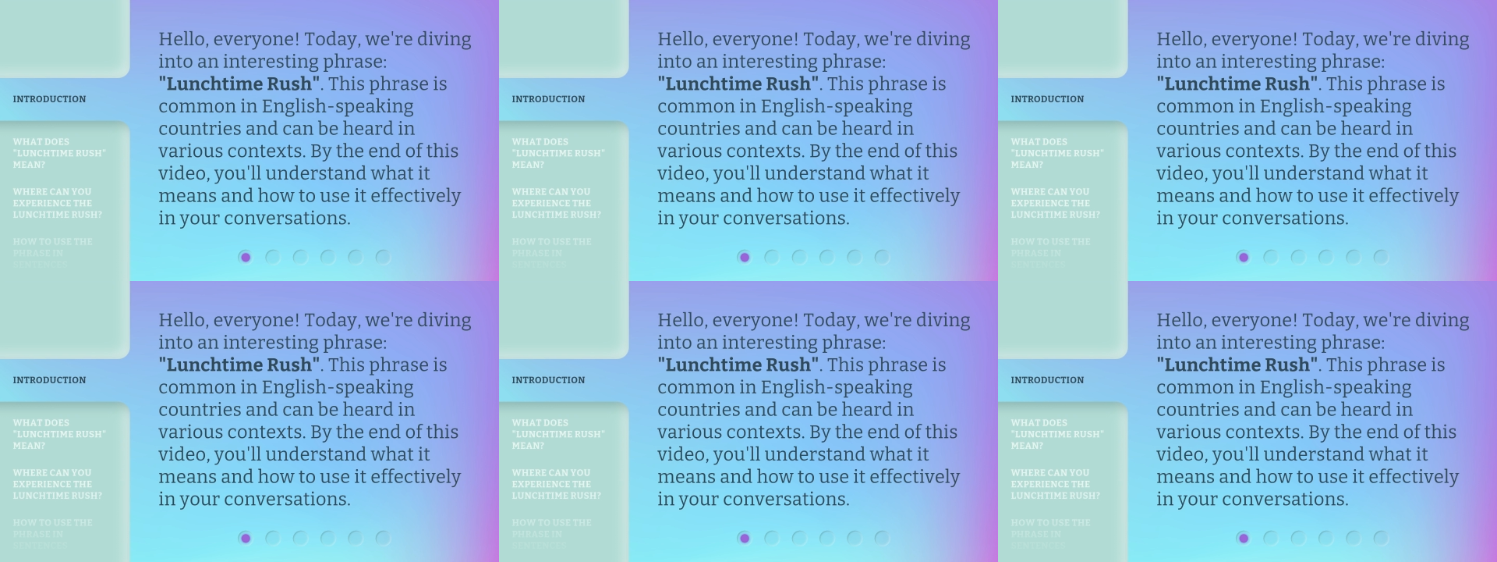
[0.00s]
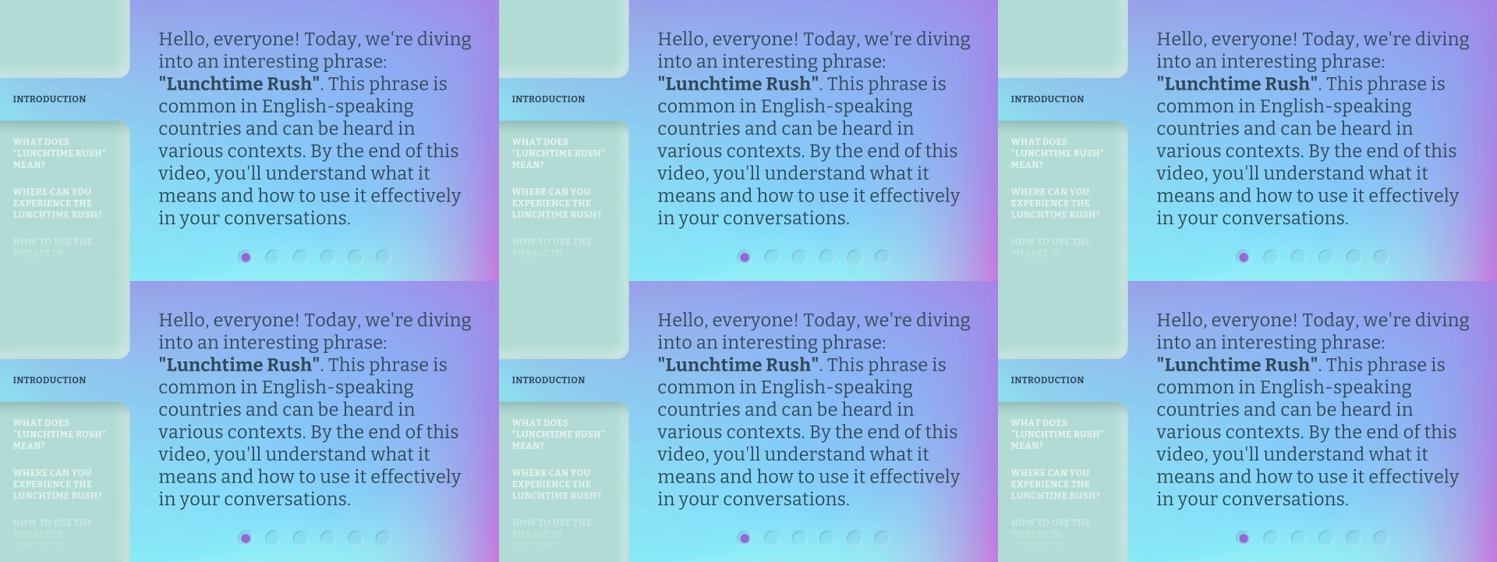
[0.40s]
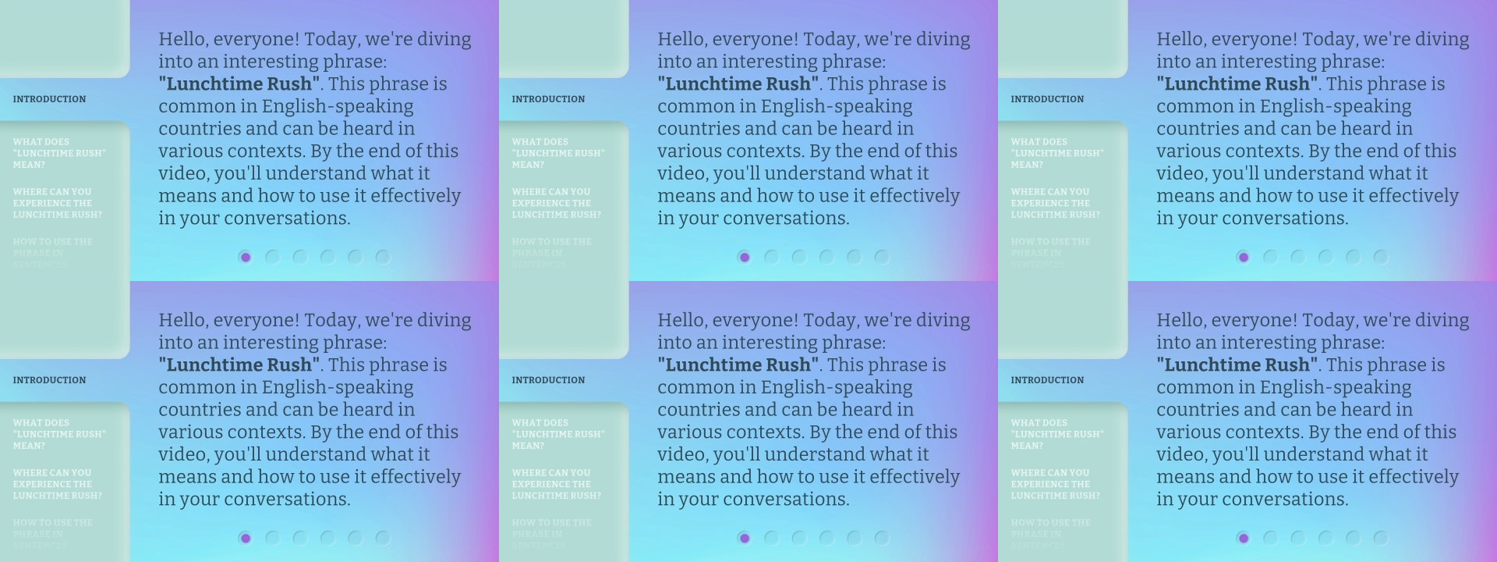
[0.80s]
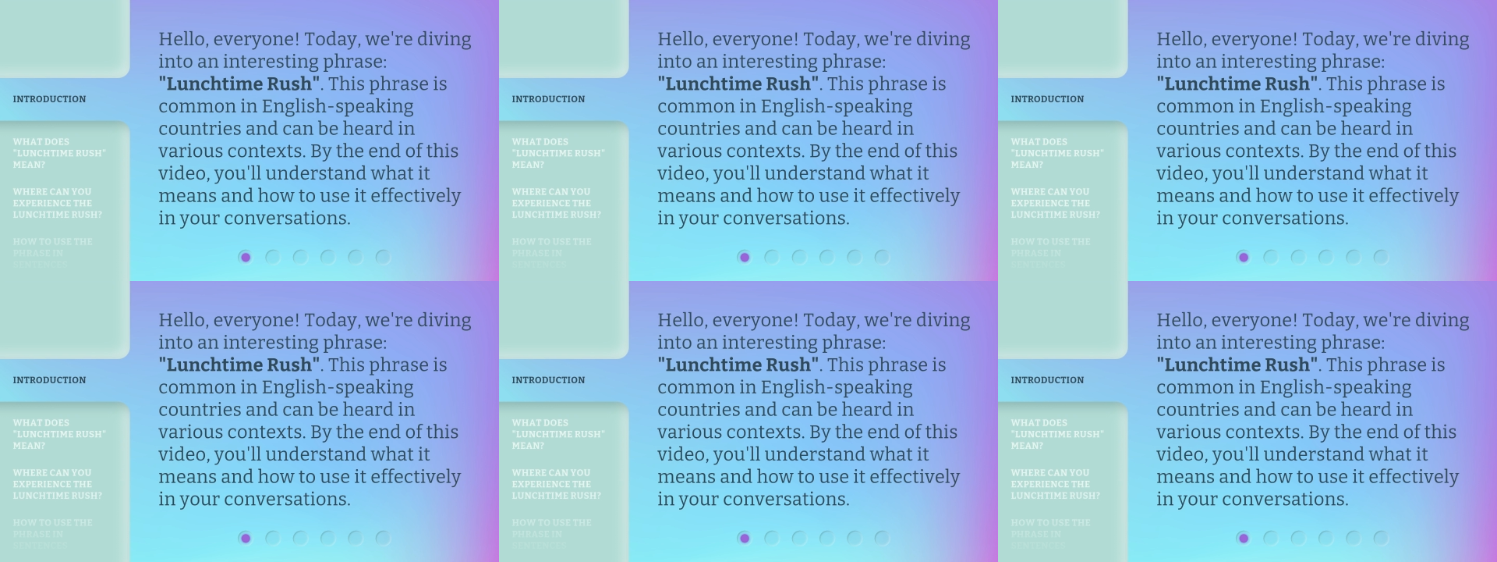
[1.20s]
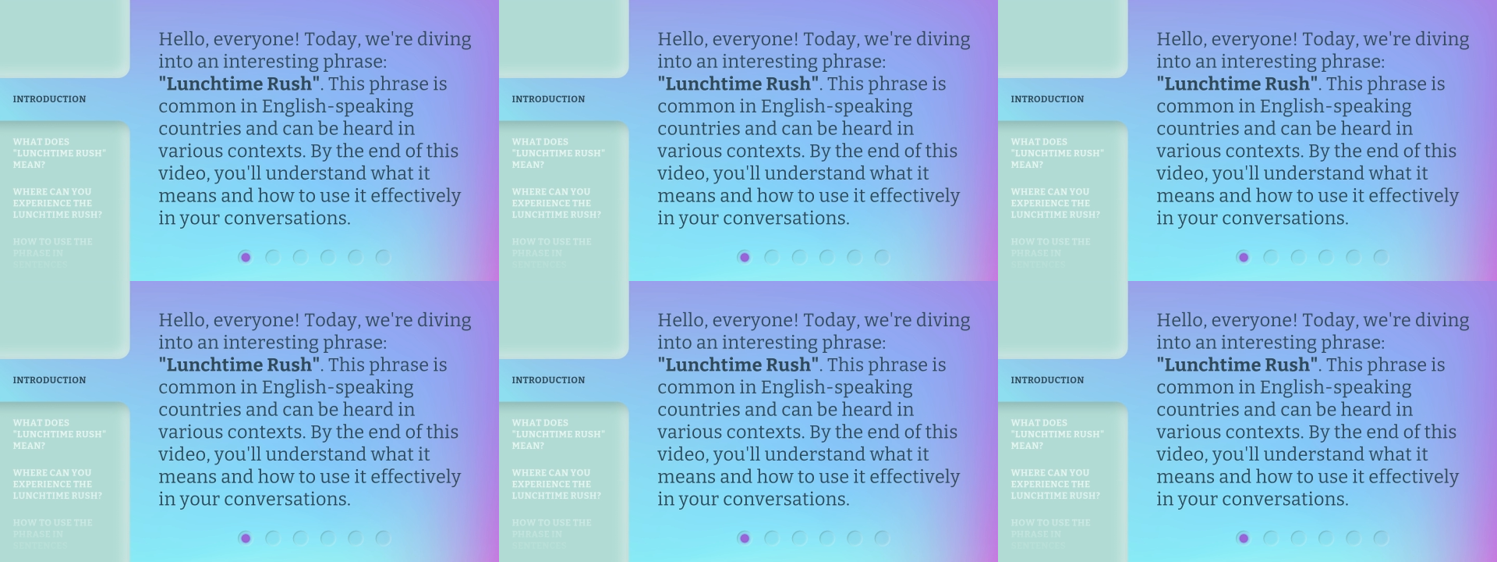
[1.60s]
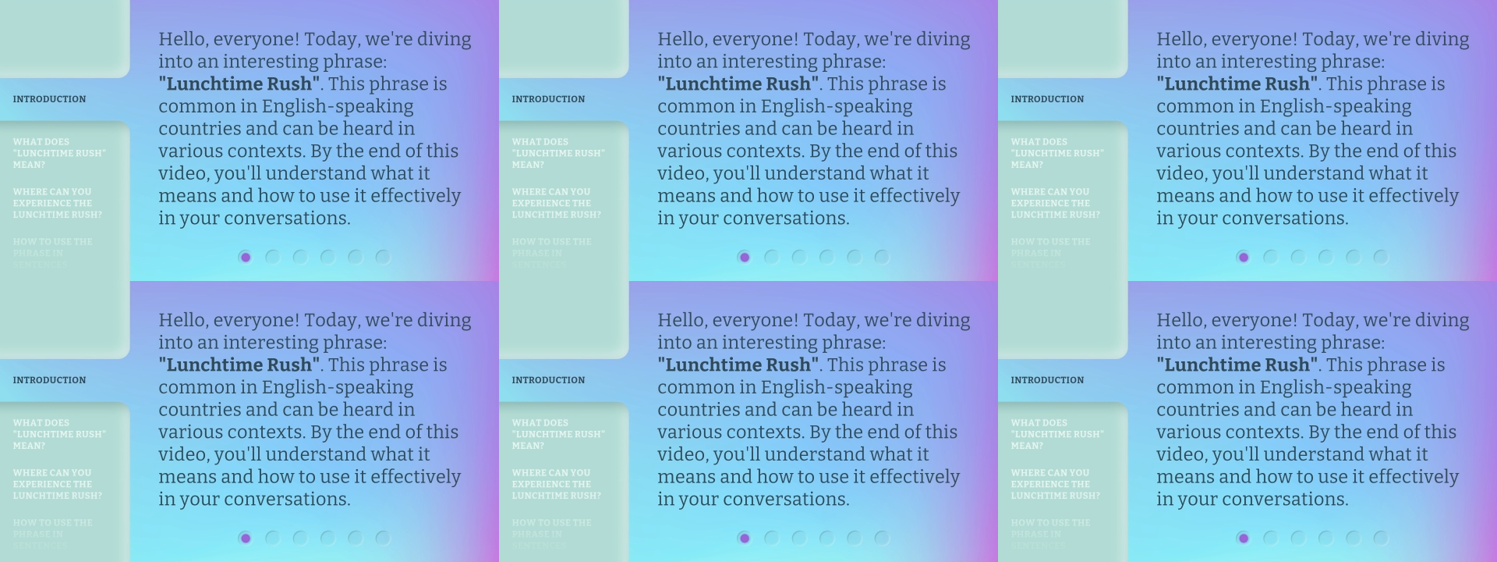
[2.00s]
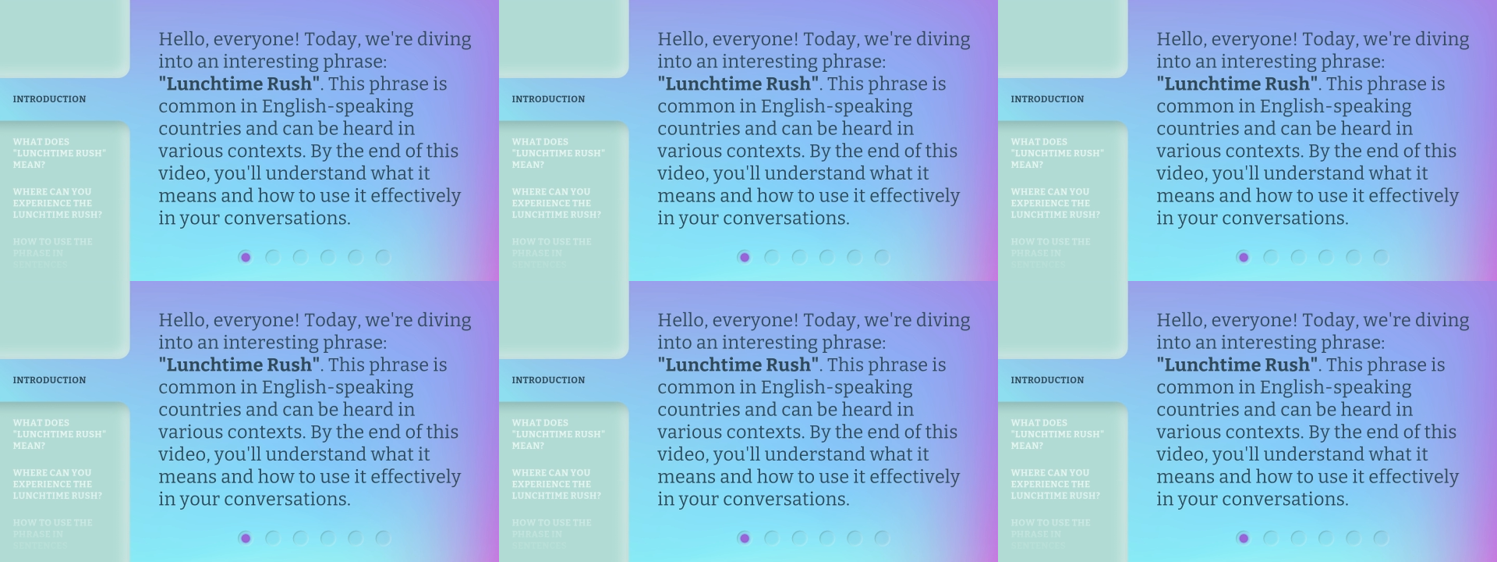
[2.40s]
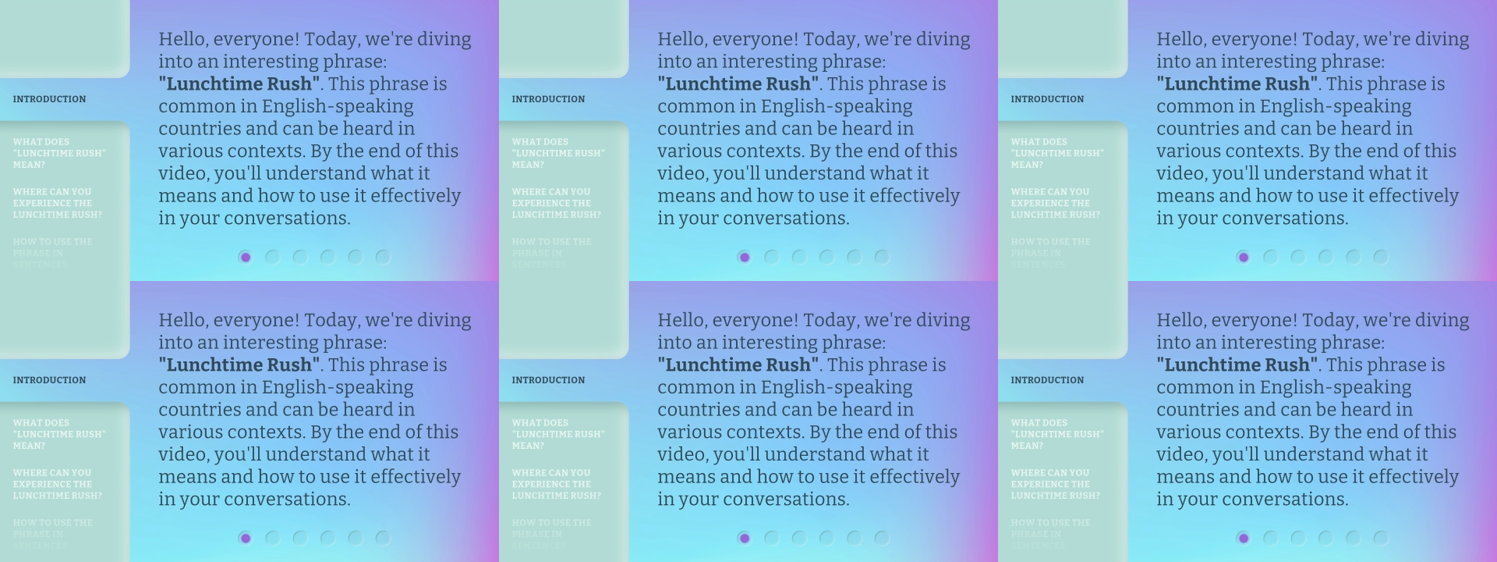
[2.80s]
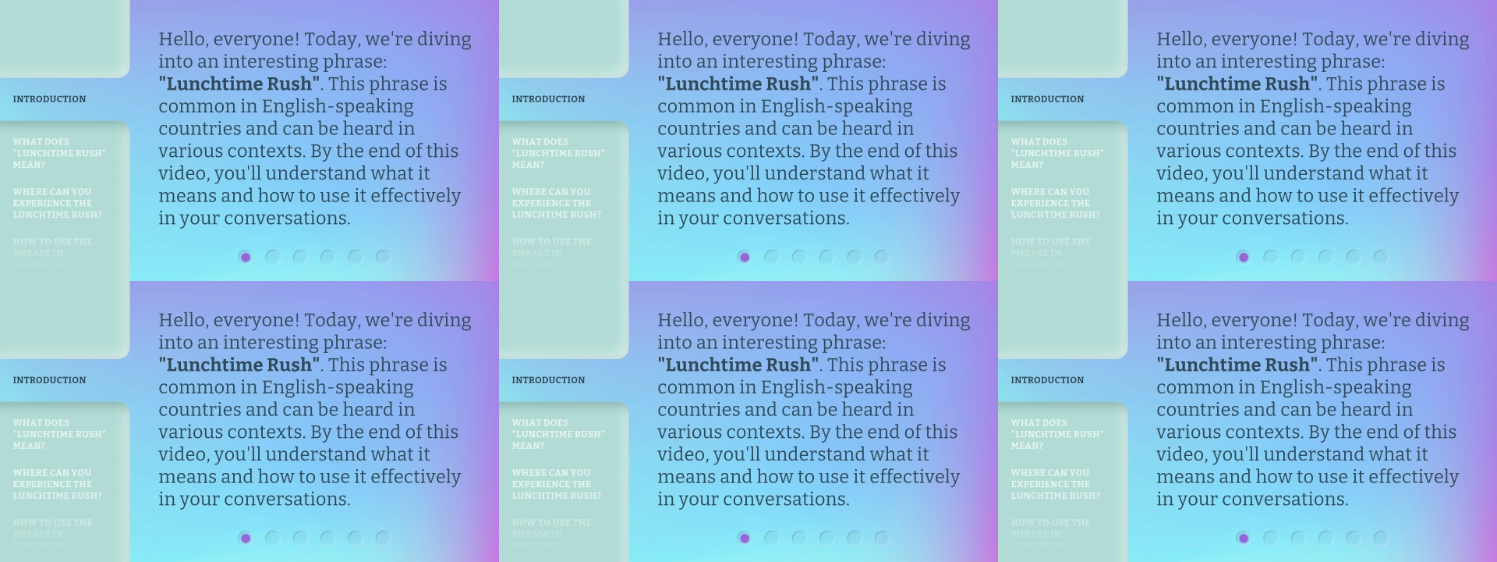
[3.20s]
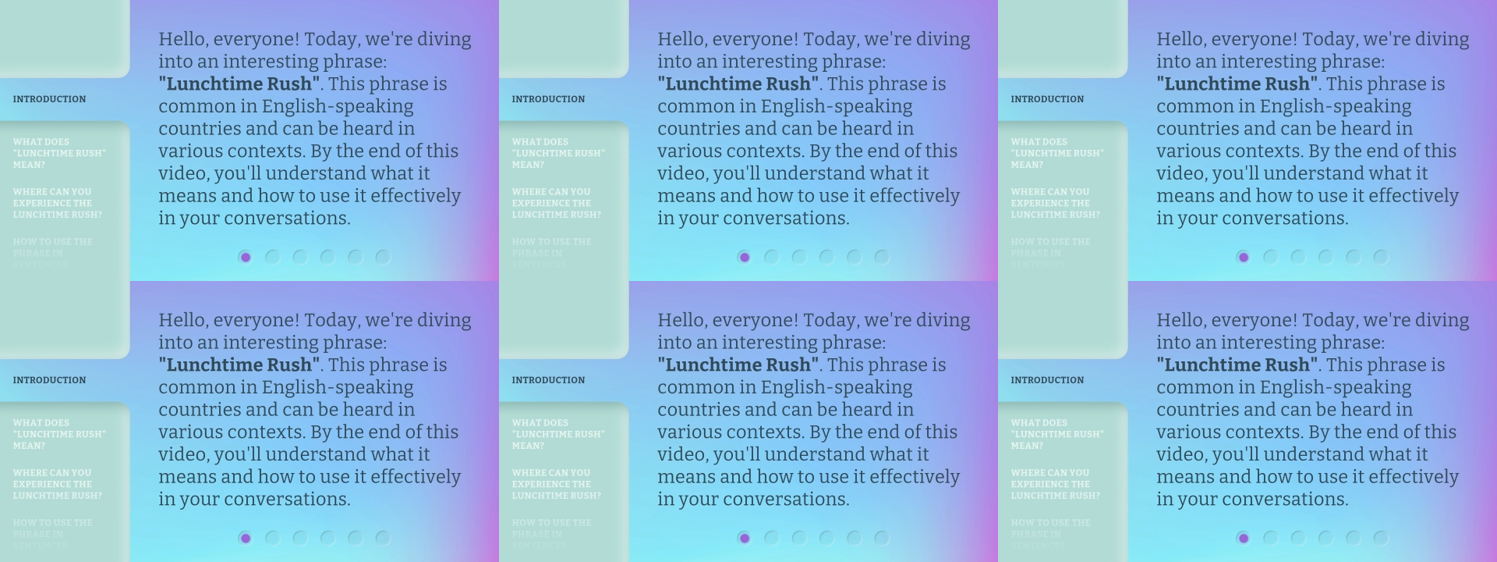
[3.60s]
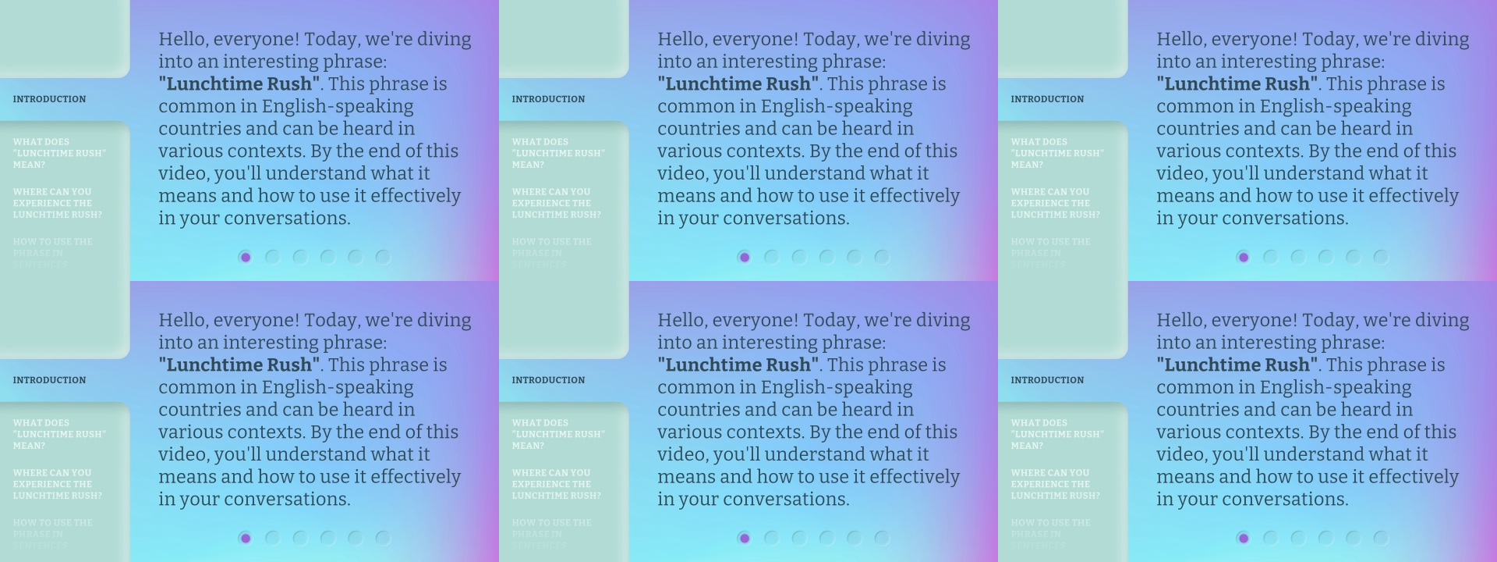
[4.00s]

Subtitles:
(no speaker visible)